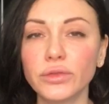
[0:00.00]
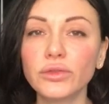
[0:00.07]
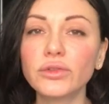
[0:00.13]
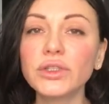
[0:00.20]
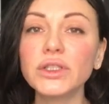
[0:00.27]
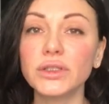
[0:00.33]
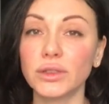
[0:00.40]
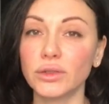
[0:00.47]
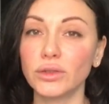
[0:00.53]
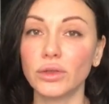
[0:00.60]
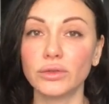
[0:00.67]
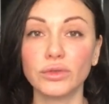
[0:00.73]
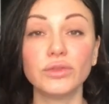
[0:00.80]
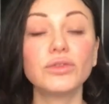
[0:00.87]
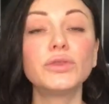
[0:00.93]
you read in
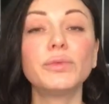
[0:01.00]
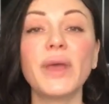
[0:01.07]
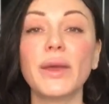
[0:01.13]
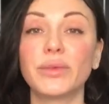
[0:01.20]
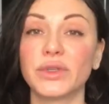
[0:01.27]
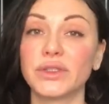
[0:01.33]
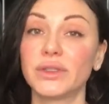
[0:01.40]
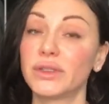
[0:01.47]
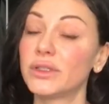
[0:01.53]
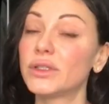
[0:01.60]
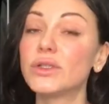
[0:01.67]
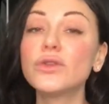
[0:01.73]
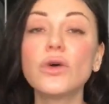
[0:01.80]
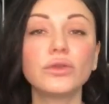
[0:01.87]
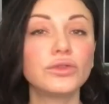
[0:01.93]
your newspapers that
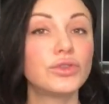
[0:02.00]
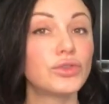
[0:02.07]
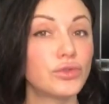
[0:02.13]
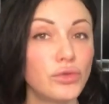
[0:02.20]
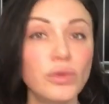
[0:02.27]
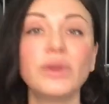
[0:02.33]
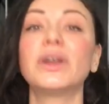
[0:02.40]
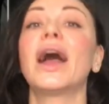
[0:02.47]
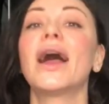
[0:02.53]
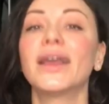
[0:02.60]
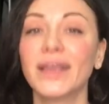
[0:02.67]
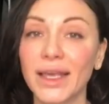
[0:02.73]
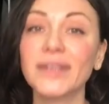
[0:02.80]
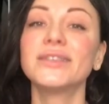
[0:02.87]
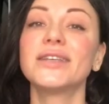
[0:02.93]
it's not true, I
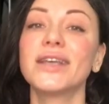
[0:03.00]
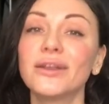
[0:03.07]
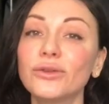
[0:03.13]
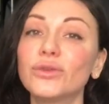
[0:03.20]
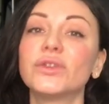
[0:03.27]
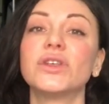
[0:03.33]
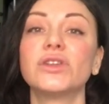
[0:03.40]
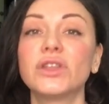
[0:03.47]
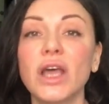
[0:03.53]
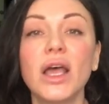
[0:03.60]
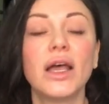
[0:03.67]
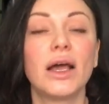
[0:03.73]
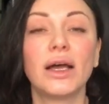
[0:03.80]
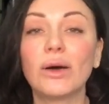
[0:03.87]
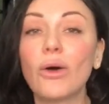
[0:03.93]
can tell you that
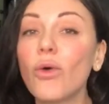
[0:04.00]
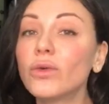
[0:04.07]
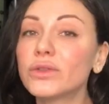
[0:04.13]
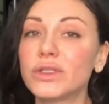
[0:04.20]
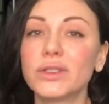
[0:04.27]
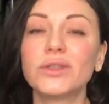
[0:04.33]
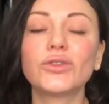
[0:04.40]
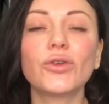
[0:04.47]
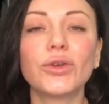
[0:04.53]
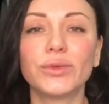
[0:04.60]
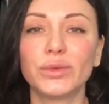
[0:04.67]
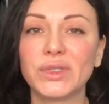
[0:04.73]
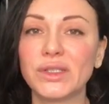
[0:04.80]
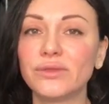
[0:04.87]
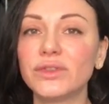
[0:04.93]
all this story
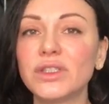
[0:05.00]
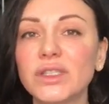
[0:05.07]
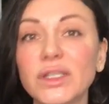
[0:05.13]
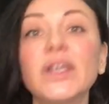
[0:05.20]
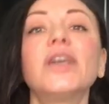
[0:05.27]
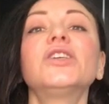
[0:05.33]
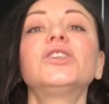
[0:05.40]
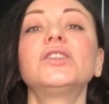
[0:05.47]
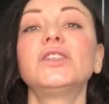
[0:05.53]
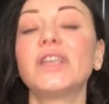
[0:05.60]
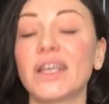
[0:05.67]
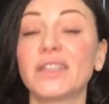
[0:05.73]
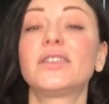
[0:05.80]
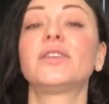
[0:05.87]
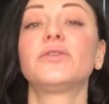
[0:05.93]
with investigation,
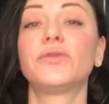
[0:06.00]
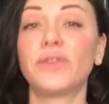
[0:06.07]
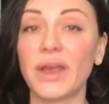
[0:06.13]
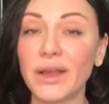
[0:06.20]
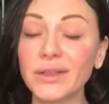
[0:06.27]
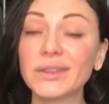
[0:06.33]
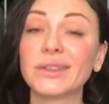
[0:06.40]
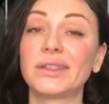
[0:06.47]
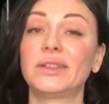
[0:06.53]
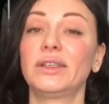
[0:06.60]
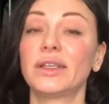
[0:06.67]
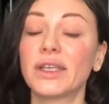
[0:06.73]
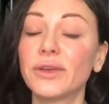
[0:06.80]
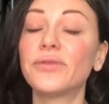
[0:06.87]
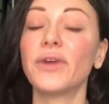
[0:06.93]
yes, he failed
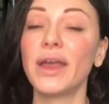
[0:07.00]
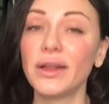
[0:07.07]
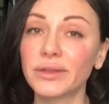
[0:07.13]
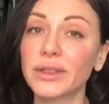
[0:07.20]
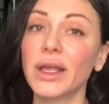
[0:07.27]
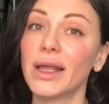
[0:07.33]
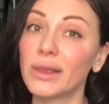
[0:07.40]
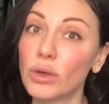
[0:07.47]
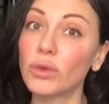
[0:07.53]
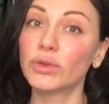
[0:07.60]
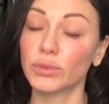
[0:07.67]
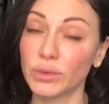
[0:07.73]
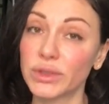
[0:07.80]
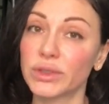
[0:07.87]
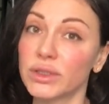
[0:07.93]
a lot
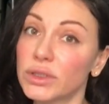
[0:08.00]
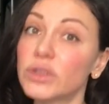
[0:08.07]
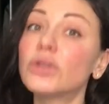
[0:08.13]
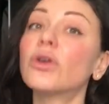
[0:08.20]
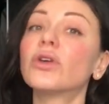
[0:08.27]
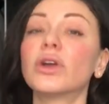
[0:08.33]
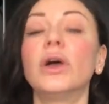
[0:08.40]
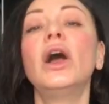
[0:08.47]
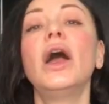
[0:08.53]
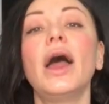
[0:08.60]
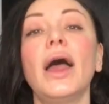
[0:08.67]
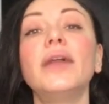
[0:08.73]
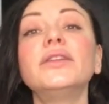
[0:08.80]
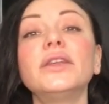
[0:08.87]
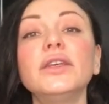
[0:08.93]
with this story.
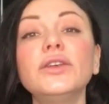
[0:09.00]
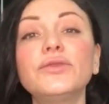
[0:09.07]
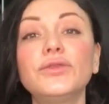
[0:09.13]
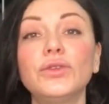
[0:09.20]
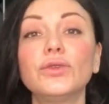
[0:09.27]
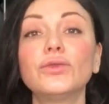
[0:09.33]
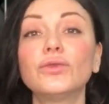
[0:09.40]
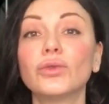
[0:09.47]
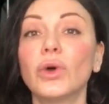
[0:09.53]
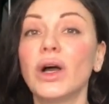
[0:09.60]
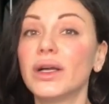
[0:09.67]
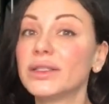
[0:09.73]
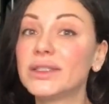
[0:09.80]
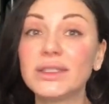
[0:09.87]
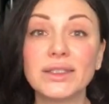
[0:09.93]
And if you
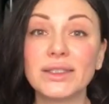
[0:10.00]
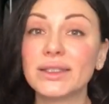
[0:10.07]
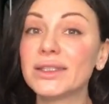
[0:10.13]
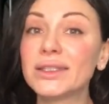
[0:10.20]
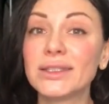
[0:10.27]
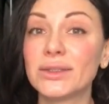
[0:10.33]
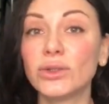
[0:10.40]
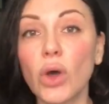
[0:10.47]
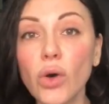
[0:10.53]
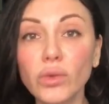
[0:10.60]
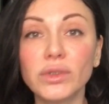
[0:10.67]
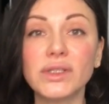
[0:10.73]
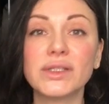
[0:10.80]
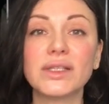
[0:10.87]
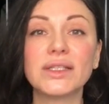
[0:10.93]
didn't
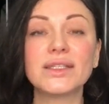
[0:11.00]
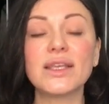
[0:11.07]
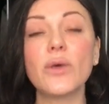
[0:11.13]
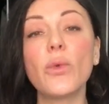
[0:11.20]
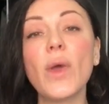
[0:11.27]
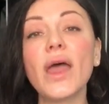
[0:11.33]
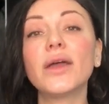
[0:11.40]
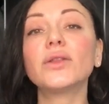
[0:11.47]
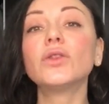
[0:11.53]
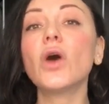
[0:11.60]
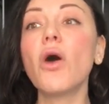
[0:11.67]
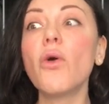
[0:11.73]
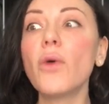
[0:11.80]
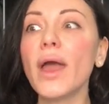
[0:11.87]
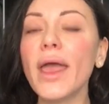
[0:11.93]
notice that there were
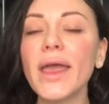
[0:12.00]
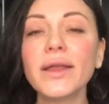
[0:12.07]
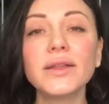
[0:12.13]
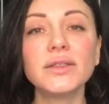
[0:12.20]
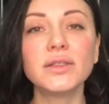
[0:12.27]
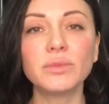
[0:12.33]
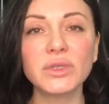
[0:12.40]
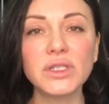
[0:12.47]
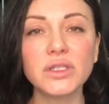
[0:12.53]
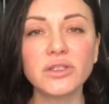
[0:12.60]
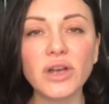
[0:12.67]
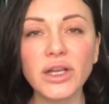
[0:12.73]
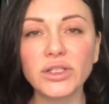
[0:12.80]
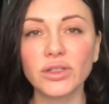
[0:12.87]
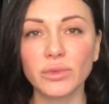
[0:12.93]
no any
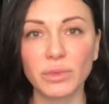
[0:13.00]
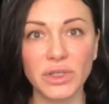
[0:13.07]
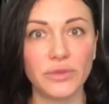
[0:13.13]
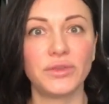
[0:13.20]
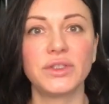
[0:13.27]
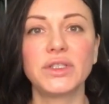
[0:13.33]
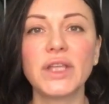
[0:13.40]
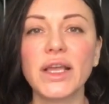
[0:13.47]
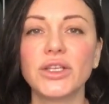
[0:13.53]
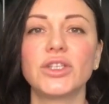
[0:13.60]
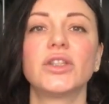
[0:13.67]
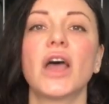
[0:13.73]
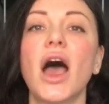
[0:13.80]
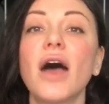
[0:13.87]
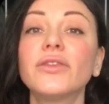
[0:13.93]
demonstration
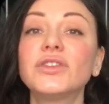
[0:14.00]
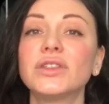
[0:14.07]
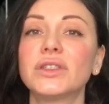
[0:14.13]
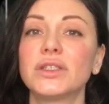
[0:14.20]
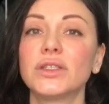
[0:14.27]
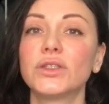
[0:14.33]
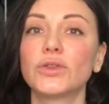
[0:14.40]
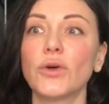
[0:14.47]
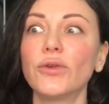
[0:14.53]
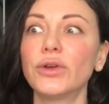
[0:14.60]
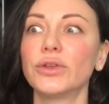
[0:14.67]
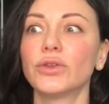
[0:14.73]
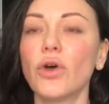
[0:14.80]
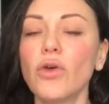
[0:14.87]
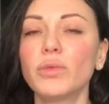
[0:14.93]
manifestation after this story,
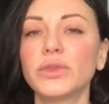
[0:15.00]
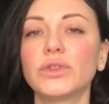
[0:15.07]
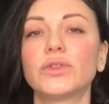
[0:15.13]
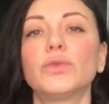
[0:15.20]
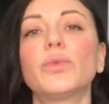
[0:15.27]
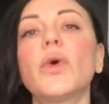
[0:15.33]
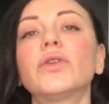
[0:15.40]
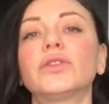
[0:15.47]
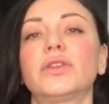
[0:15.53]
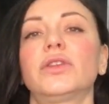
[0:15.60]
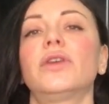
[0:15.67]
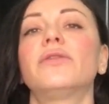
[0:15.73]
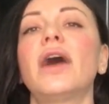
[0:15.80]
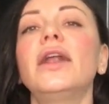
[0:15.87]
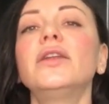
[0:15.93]
nobody supported
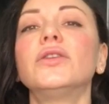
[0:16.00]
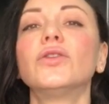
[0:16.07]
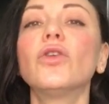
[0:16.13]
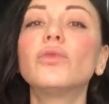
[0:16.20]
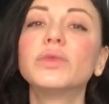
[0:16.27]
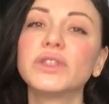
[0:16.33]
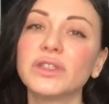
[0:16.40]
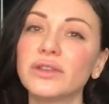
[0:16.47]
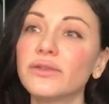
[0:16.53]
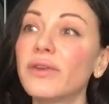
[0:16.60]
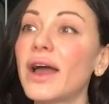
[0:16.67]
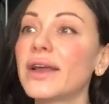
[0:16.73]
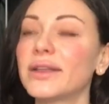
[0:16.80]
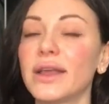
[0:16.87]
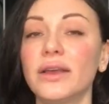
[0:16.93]
Navalny, nobody
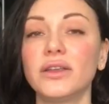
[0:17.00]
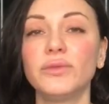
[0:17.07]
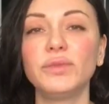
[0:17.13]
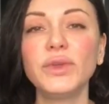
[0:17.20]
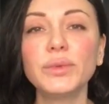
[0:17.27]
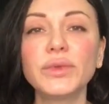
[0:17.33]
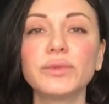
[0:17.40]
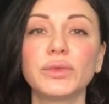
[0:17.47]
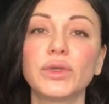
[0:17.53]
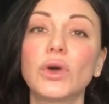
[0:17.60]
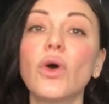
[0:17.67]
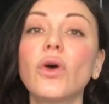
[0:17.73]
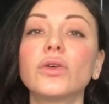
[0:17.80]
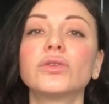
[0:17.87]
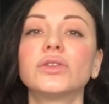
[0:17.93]
invited any people,
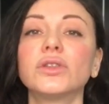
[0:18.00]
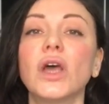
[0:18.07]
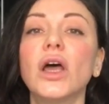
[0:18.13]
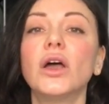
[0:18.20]
because